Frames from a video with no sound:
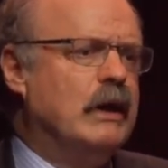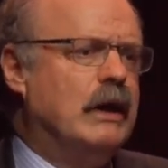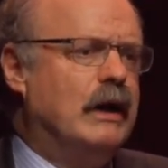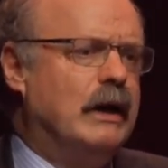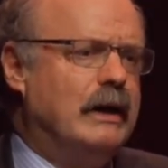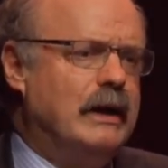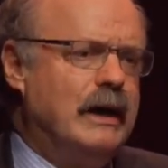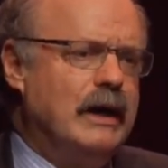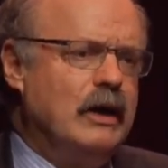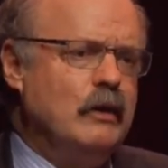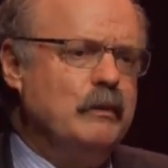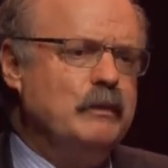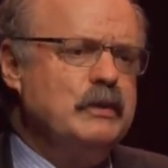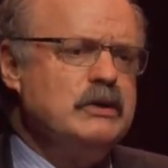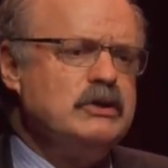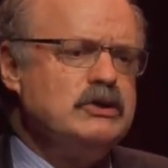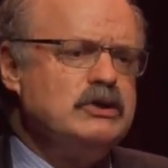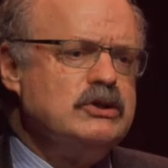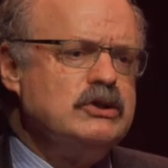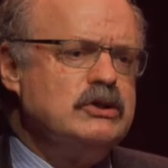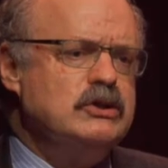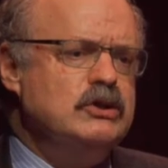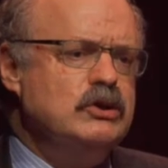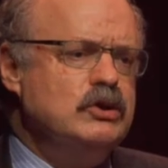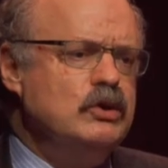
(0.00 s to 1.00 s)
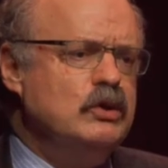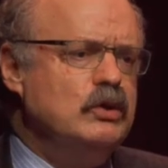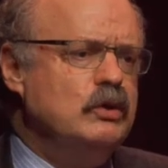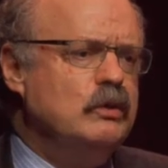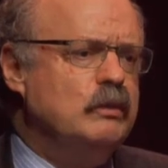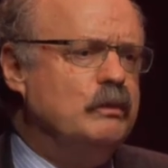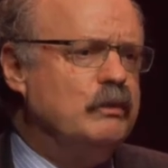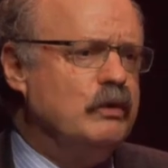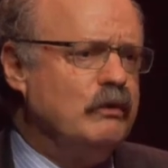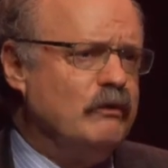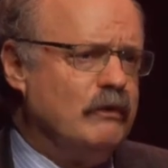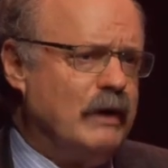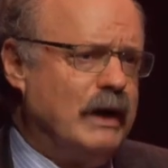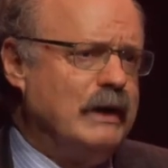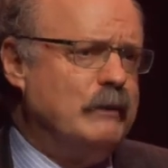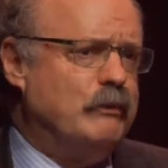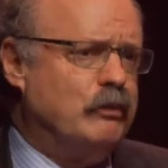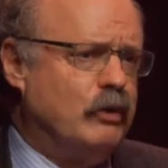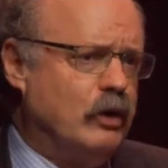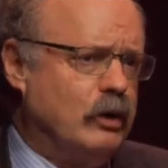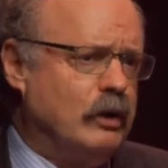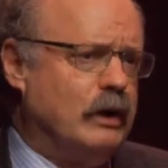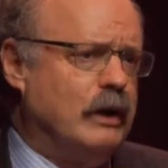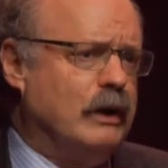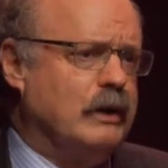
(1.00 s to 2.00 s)
and help us to provide
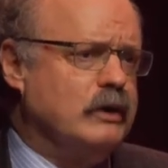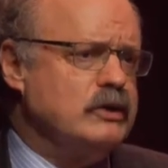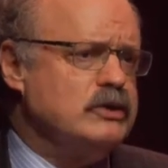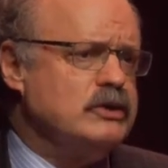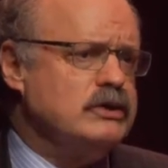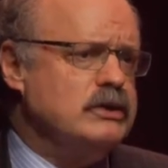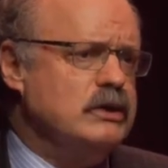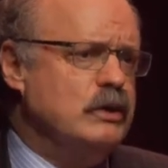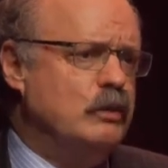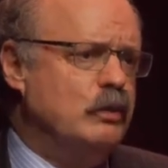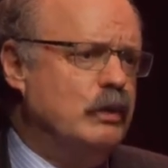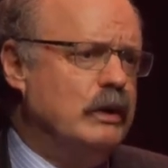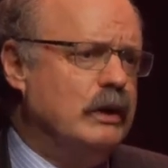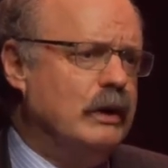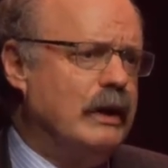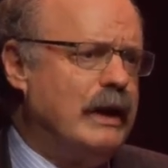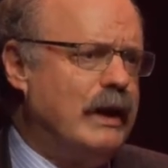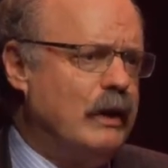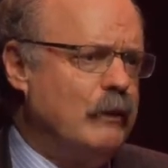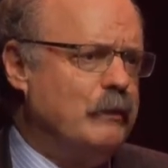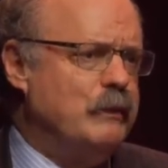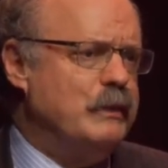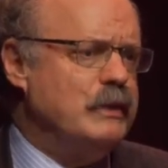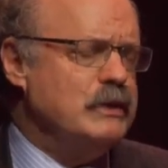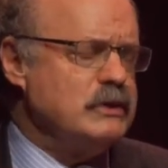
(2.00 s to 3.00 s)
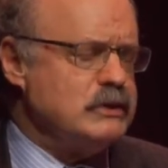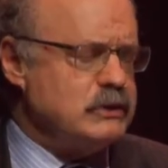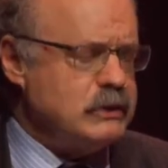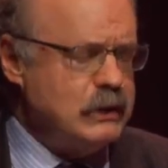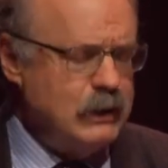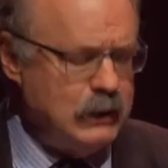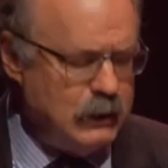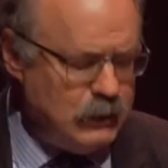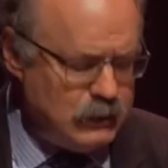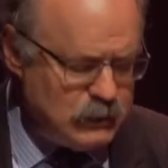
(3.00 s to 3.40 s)
products that will help us